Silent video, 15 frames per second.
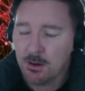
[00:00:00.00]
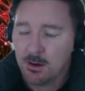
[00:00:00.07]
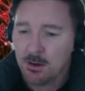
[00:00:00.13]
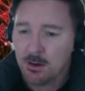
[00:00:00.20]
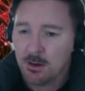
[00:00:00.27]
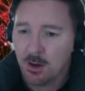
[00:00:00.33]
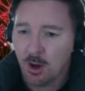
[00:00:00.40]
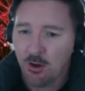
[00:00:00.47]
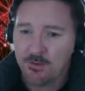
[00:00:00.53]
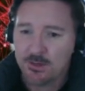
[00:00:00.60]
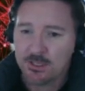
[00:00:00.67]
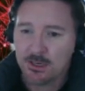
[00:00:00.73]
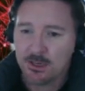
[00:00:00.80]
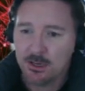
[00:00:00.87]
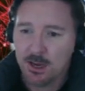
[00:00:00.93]

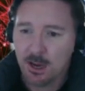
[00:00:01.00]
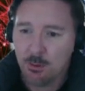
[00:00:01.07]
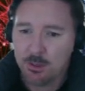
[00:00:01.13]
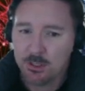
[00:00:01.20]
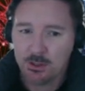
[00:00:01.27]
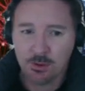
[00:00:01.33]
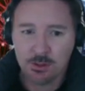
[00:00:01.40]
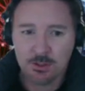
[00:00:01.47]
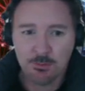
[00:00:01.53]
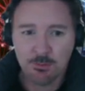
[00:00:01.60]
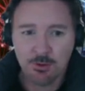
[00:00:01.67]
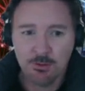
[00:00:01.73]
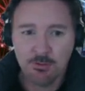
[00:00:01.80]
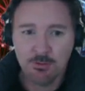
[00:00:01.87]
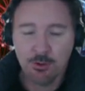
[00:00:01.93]
obviously we scored some
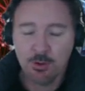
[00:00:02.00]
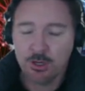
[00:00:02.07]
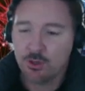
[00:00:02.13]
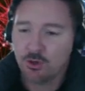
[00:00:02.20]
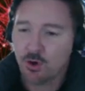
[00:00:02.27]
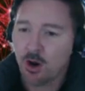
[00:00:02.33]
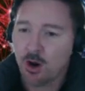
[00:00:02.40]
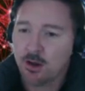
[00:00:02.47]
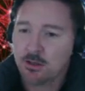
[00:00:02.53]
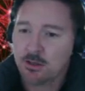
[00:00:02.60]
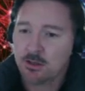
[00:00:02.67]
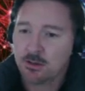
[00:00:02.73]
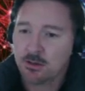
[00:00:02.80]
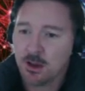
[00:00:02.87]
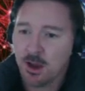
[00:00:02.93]
pretty fluky
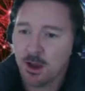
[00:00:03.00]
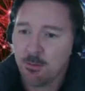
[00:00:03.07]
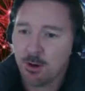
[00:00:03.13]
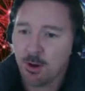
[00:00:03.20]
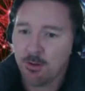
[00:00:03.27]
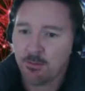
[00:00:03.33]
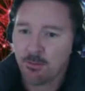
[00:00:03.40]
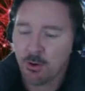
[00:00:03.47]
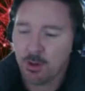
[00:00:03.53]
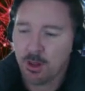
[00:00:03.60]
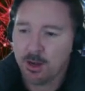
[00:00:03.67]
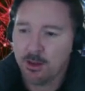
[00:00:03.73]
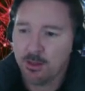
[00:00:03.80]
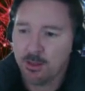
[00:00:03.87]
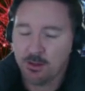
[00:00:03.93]
tries, but overall
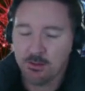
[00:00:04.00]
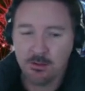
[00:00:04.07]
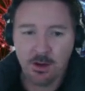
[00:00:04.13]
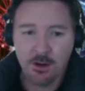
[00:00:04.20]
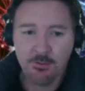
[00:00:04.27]
I didn't think,